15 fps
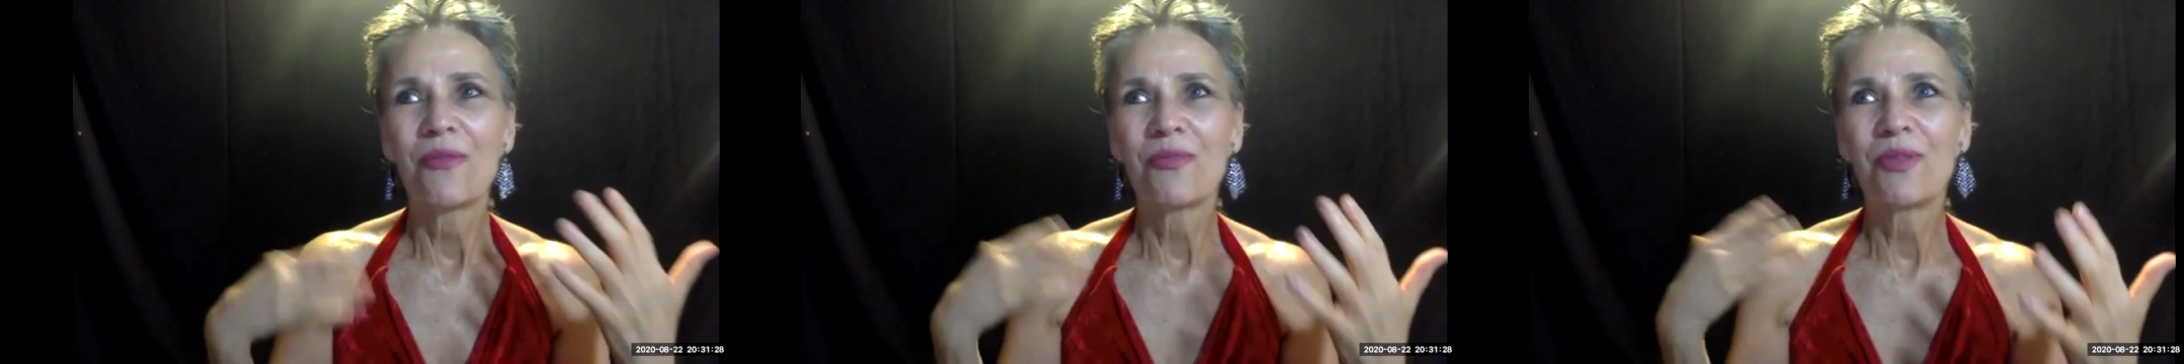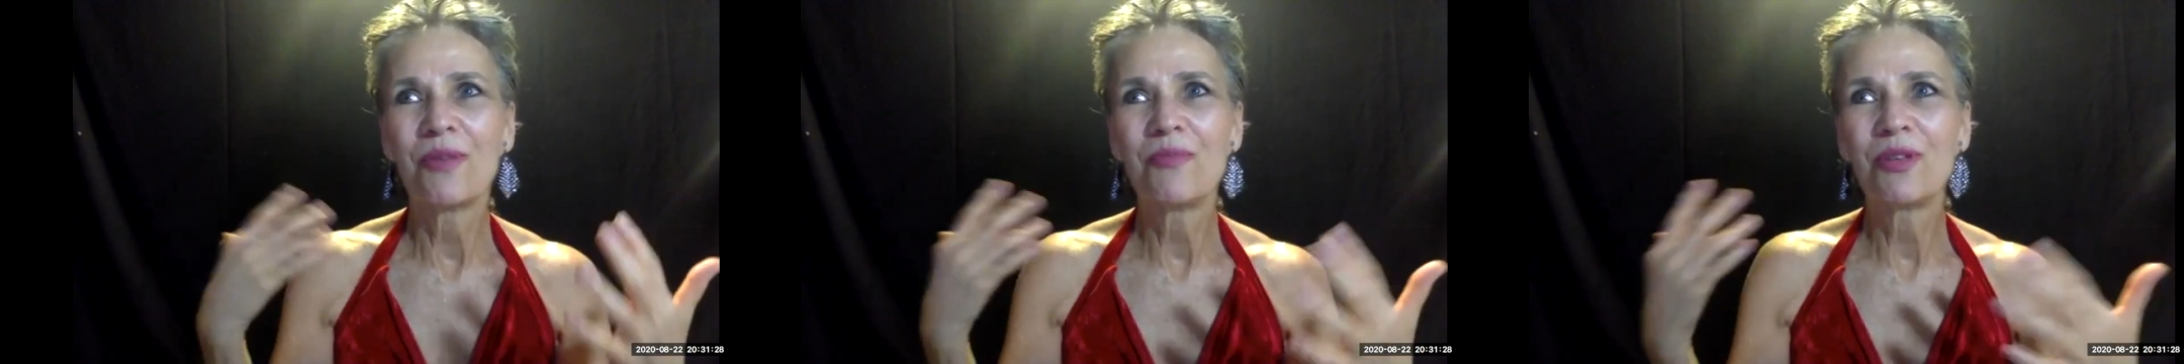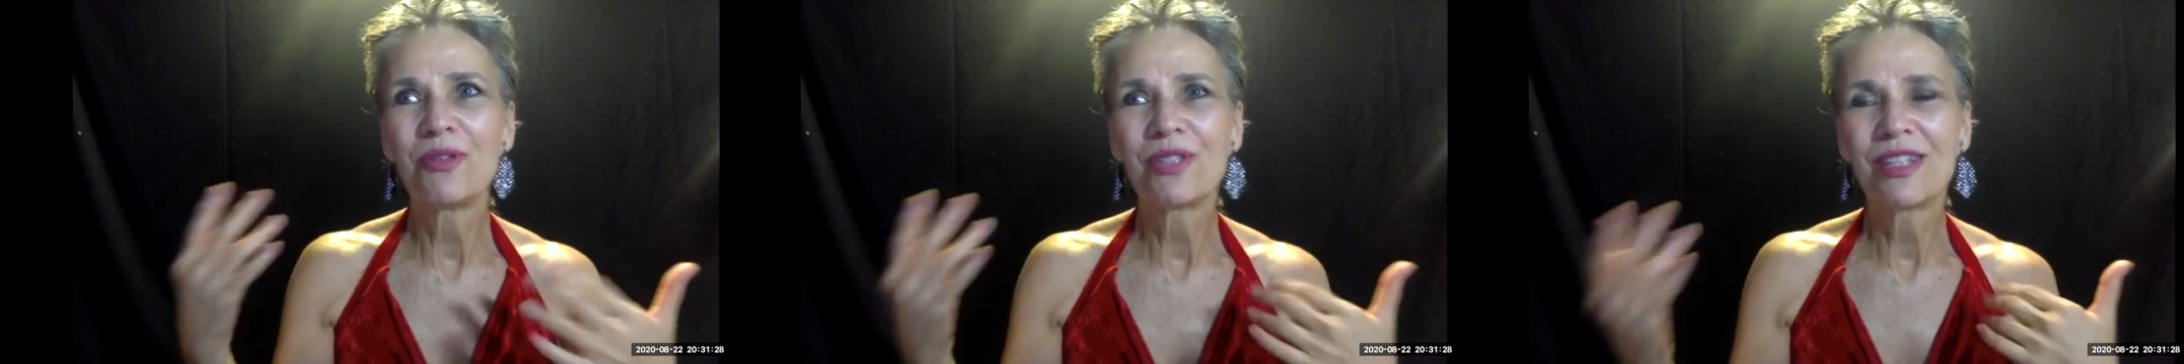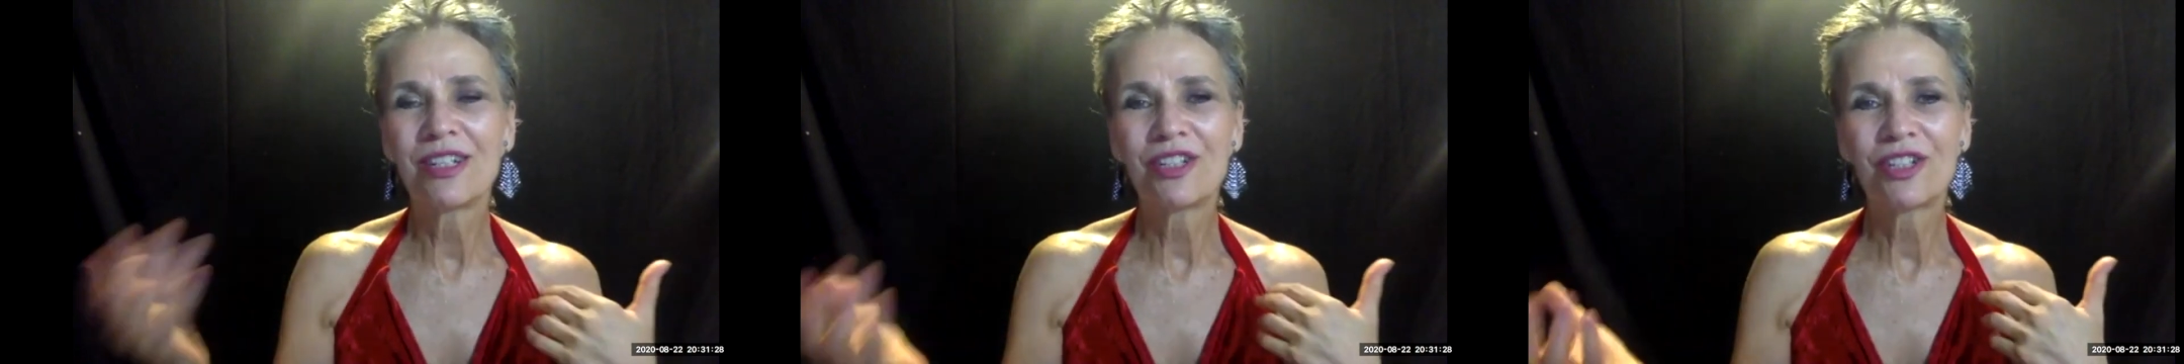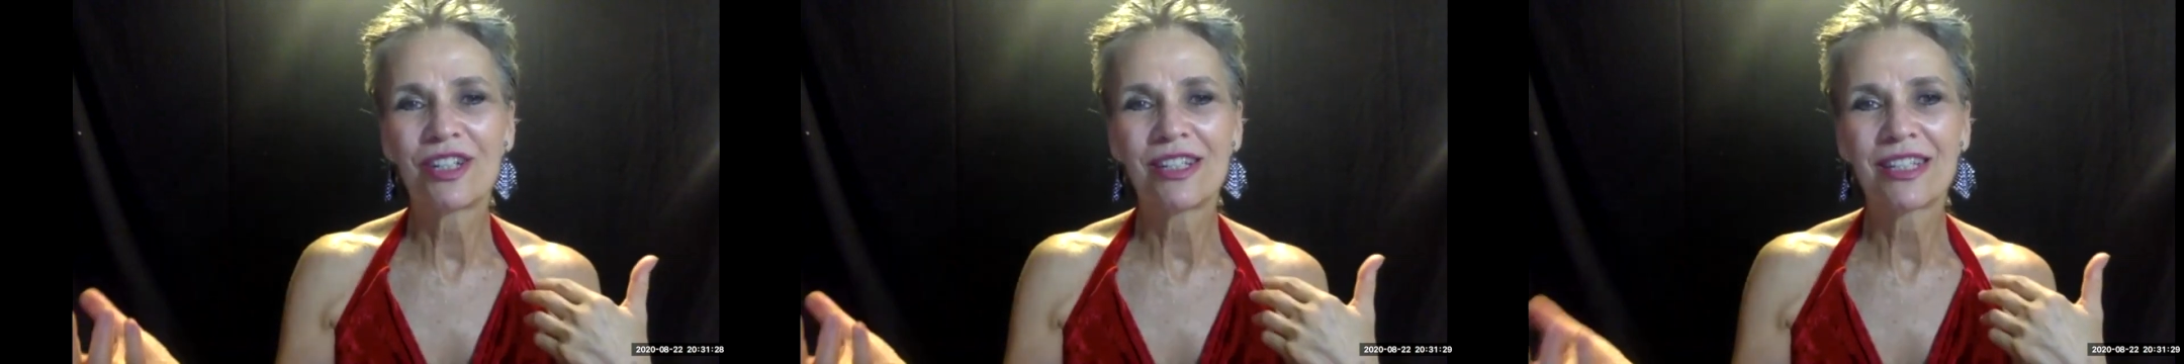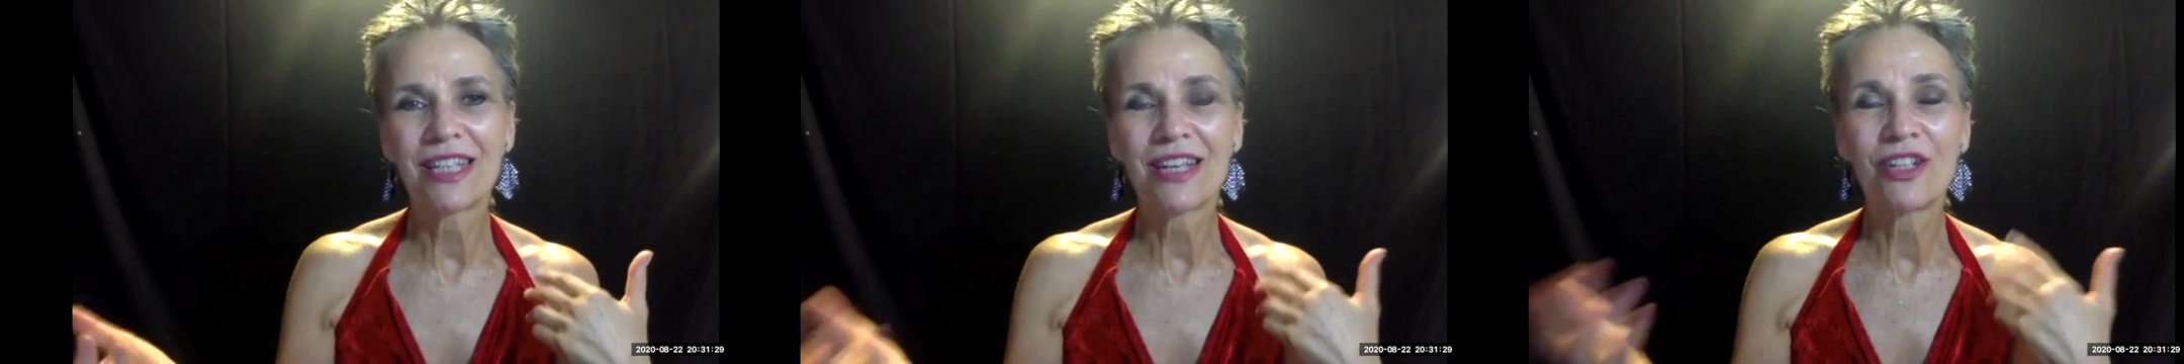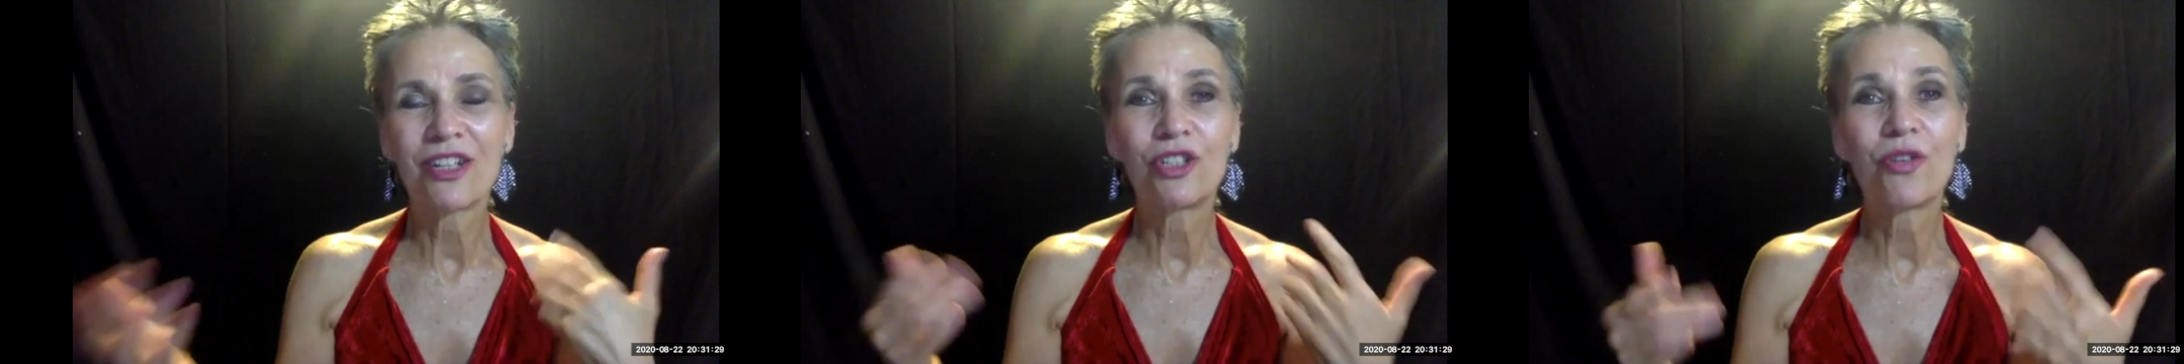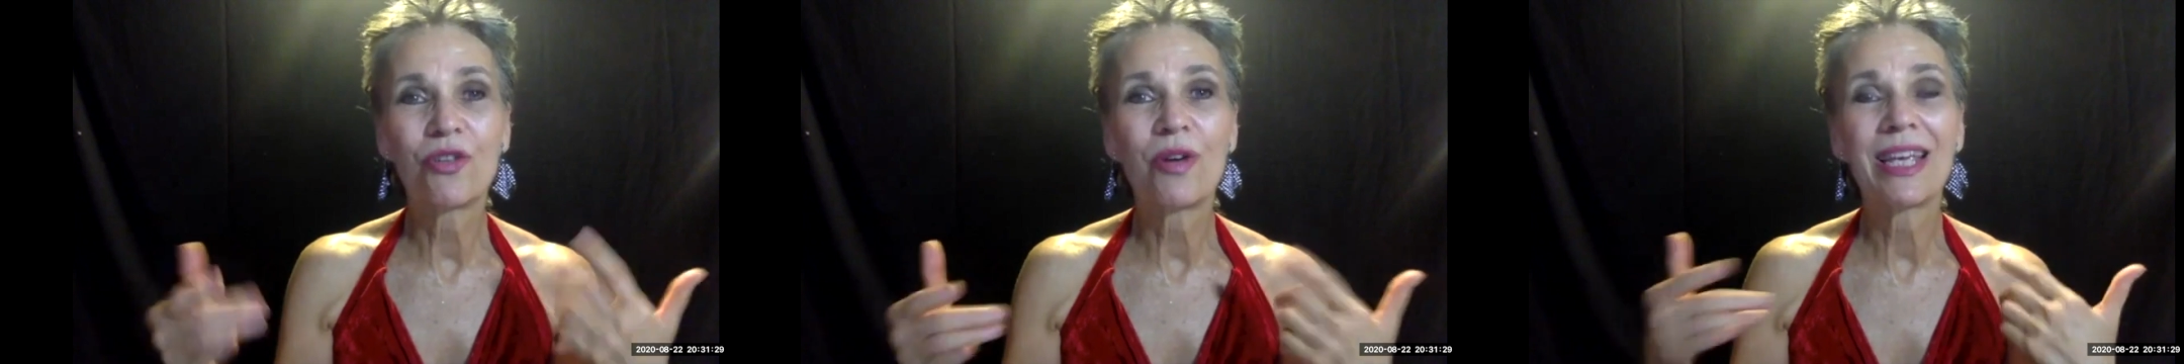the musicians
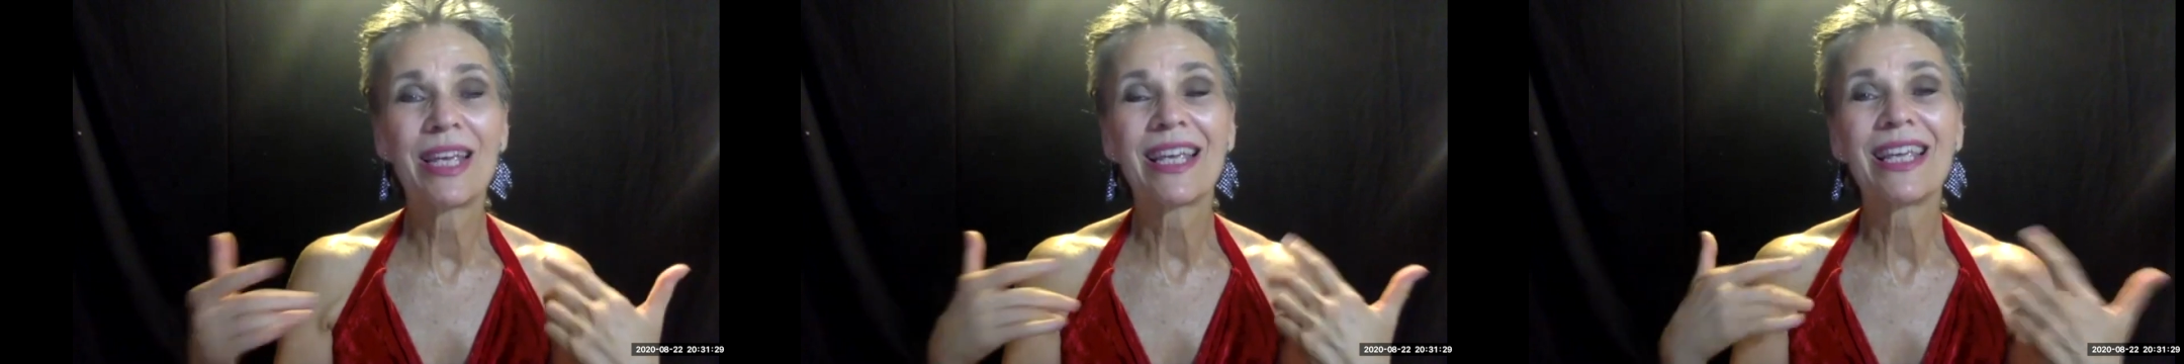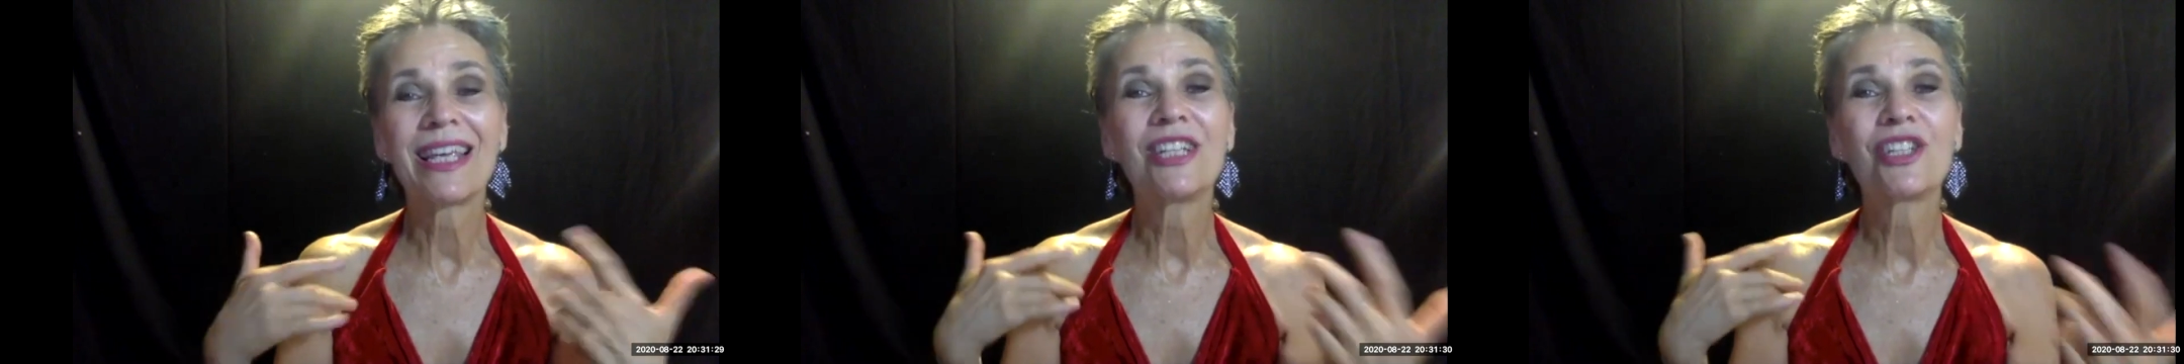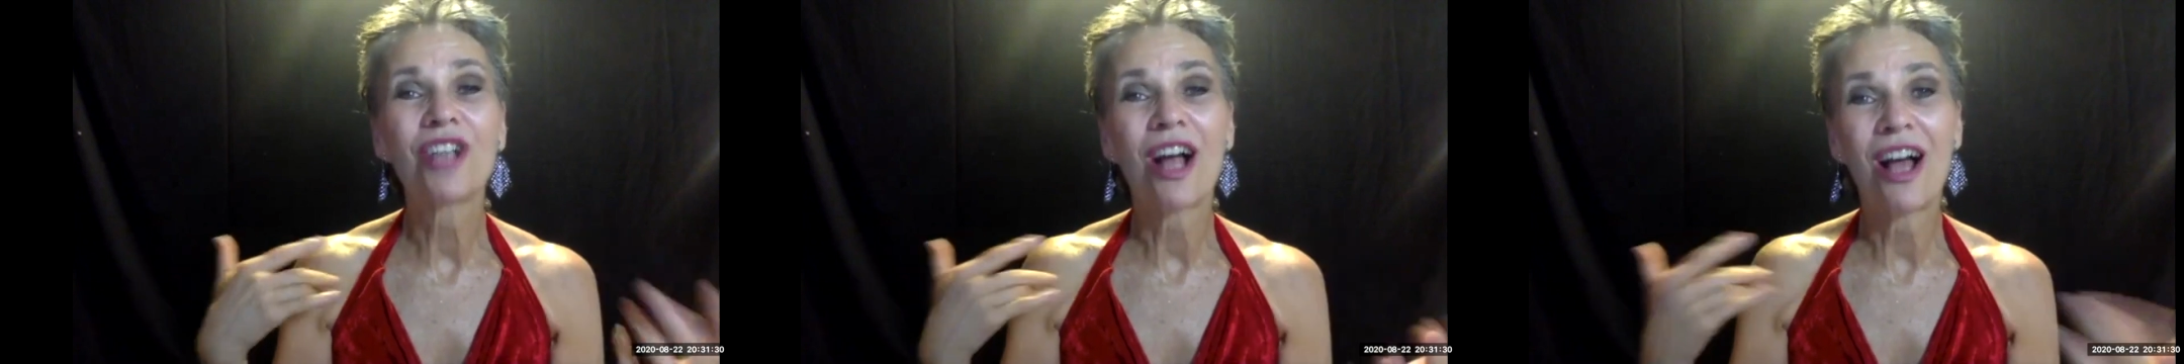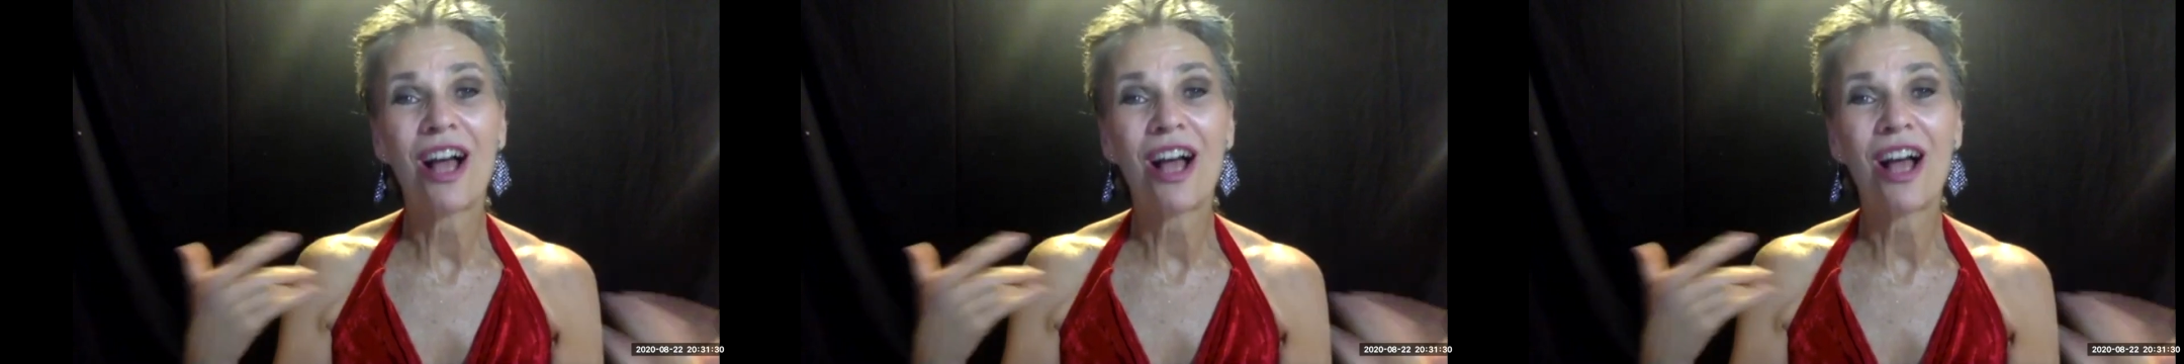enjoying each